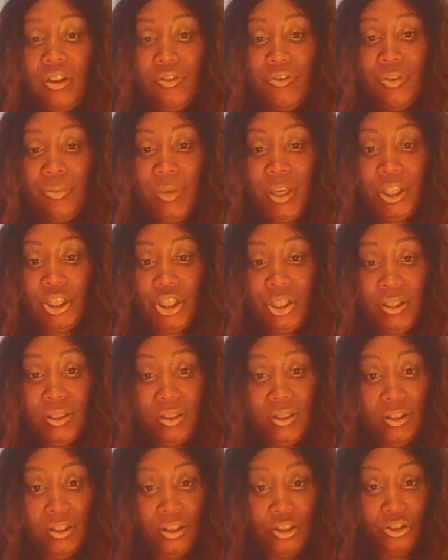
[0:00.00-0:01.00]
the information
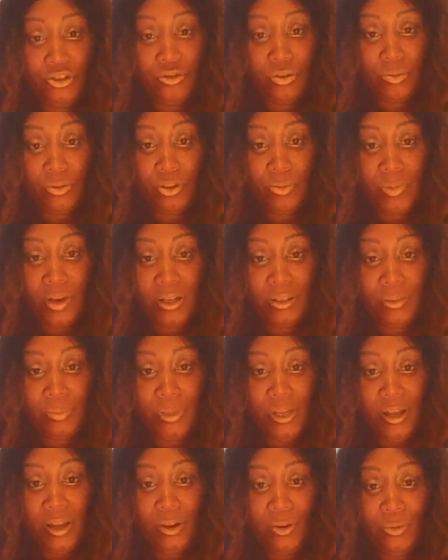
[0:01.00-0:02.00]
is in the description box
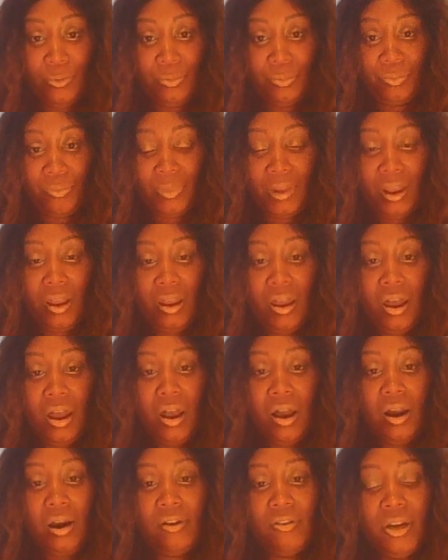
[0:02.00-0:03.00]
below.
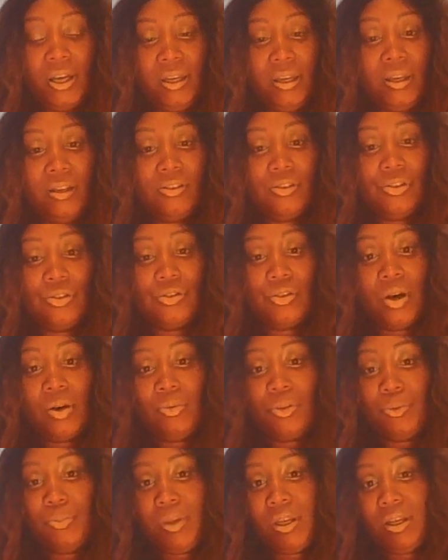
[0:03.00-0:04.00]
All right, Cancer, so I
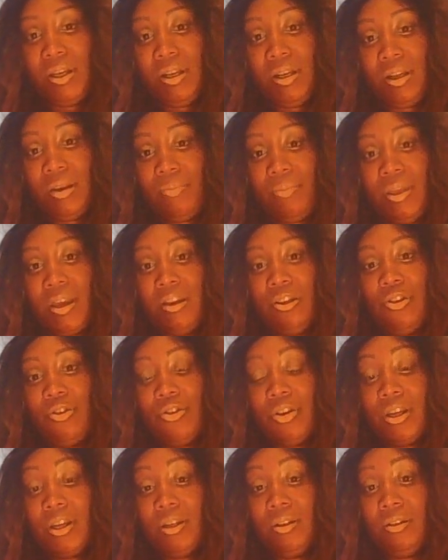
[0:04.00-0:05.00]
was picking up that
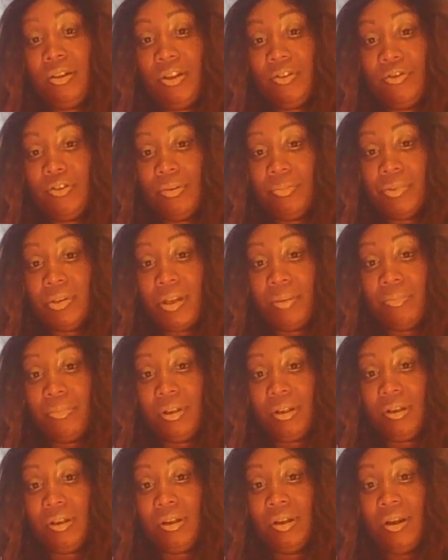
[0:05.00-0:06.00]
you're healing from
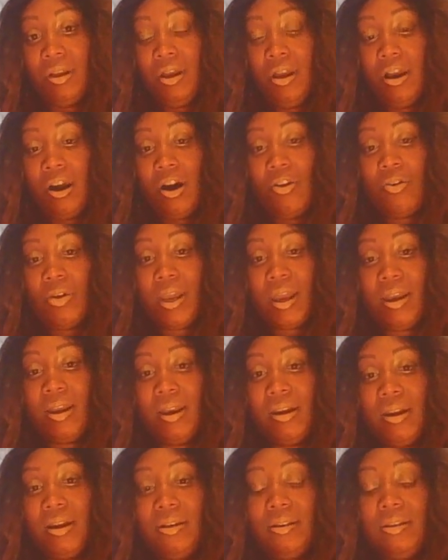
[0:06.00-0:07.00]
something,
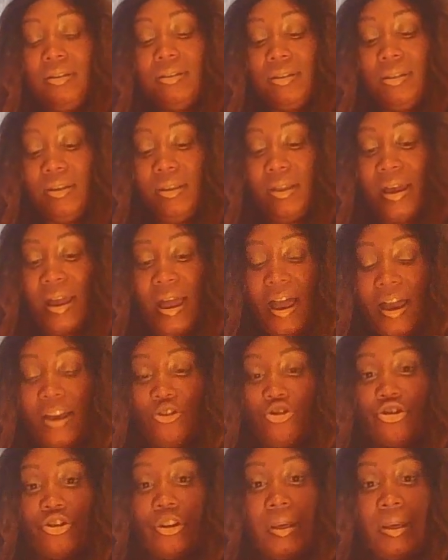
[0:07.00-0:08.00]
okay? And I see that
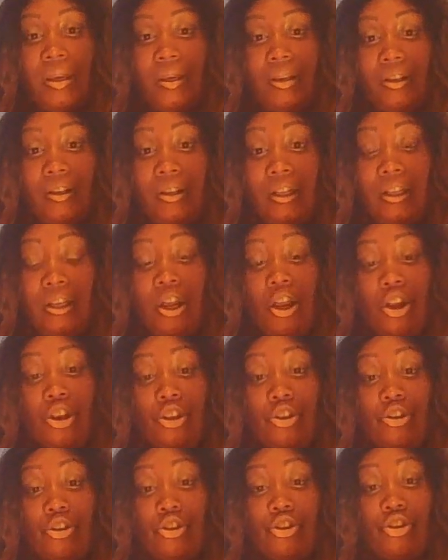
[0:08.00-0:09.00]
as you're healing,
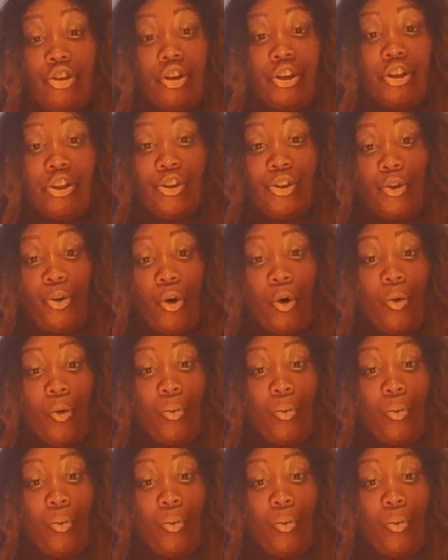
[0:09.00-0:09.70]
you're starting to